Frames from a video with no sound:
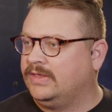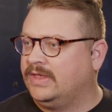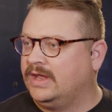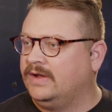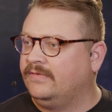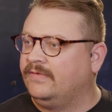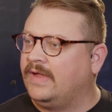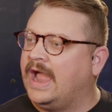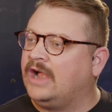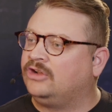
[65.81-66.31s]
That
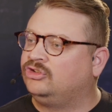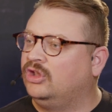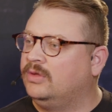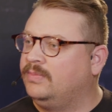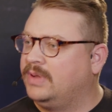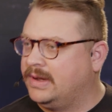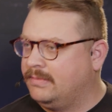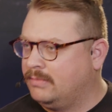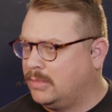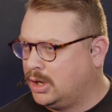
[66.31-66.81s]
have actually
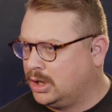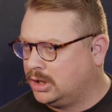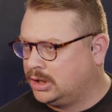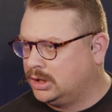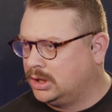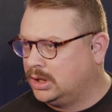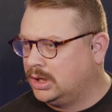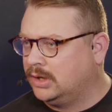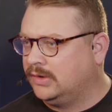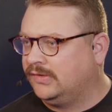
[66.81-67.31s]
been
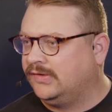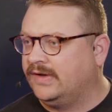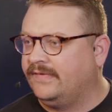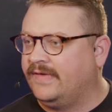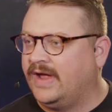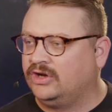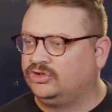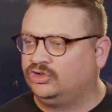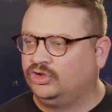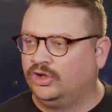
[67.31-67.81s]
marketers, that have
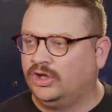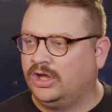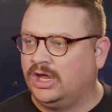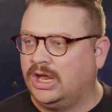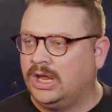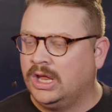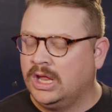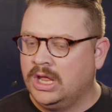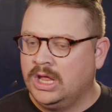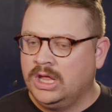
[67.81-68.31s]

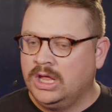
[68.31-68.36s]
actually,